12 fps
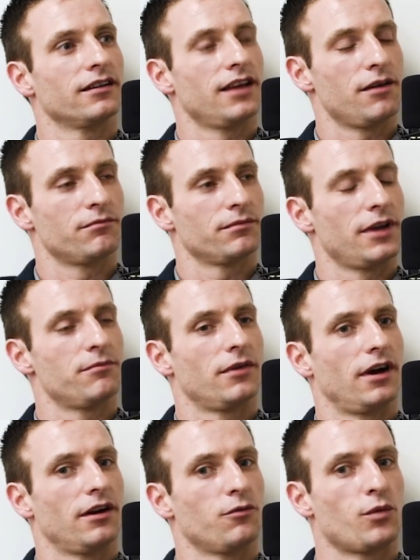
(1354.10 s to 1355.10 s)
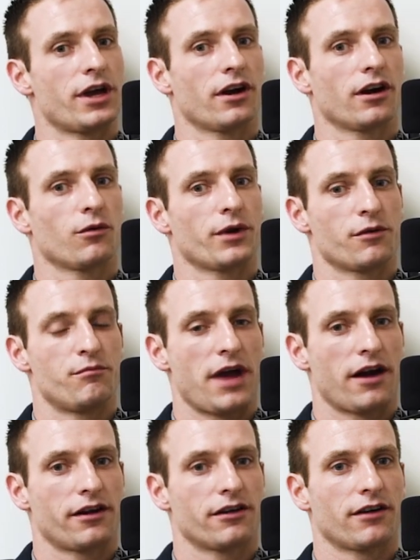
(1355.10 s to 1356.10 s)
yep yep we are we are in
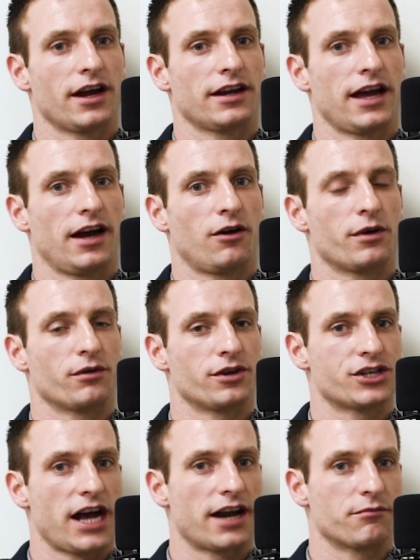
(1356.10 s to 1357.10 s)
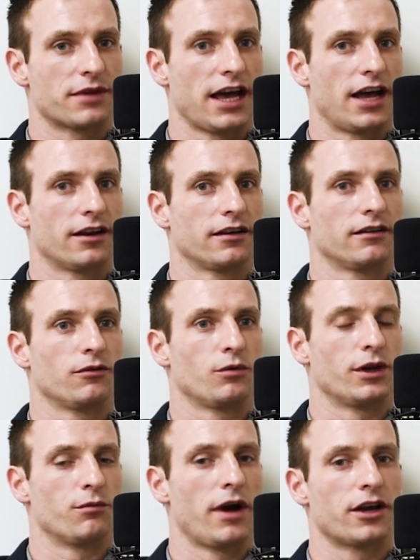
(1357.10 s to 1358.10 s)
barrie right now we were in chatham kent
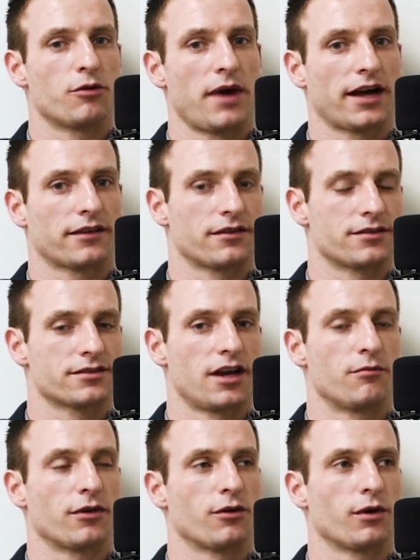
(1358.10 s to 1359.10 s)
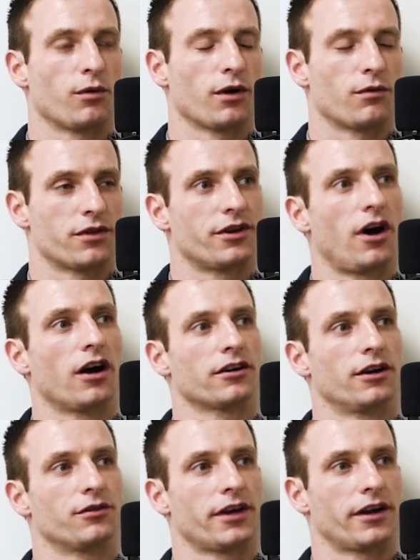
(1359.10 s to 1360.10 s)
we might go back there this summer. We are working with a
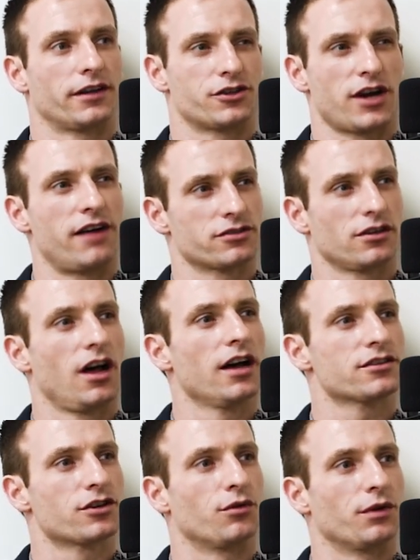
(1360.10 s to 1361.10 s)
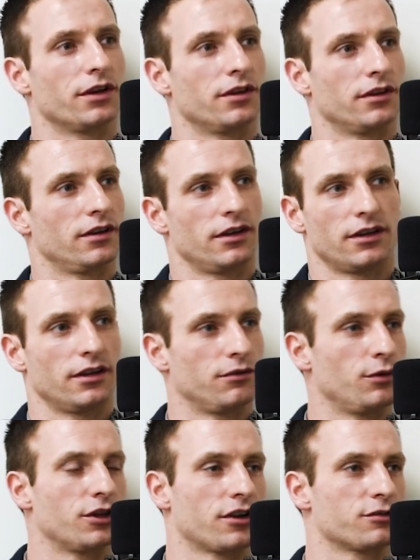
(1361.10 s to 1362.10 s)
doctor out there that travels a lot, so we,
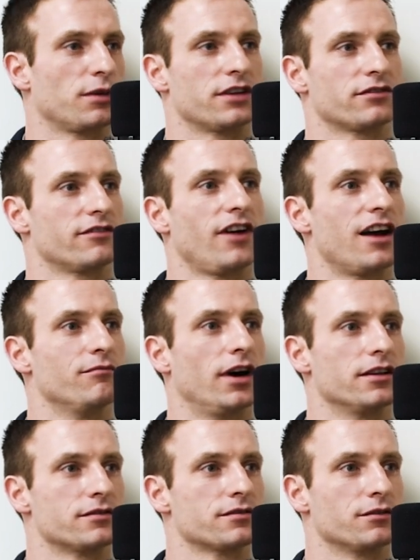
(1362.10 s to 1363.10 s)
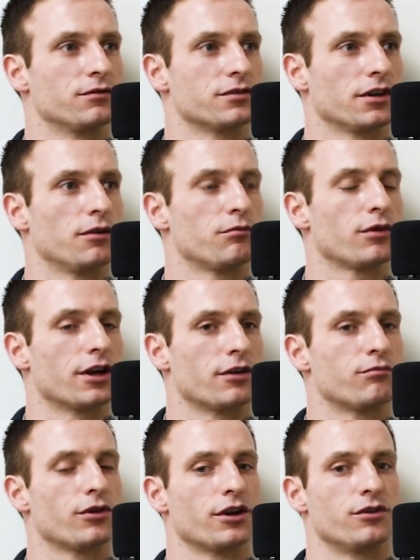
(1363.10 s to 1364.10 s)
we, took his place for like five months. It was a pretty
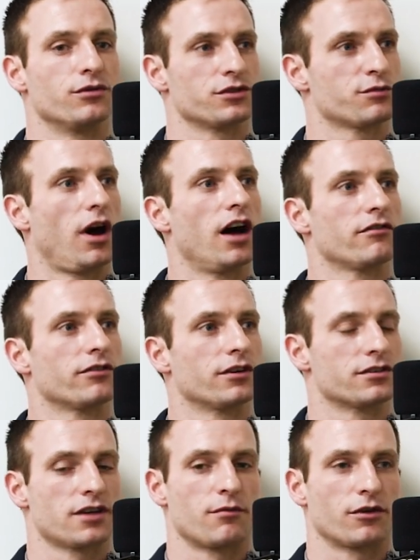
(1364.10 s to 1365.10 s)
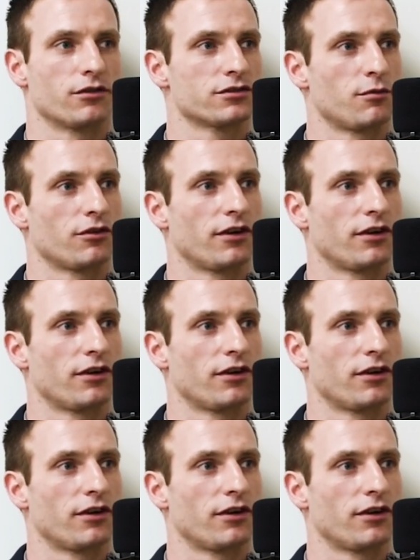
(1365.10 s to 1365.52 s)
pretty cool spot for a summer summer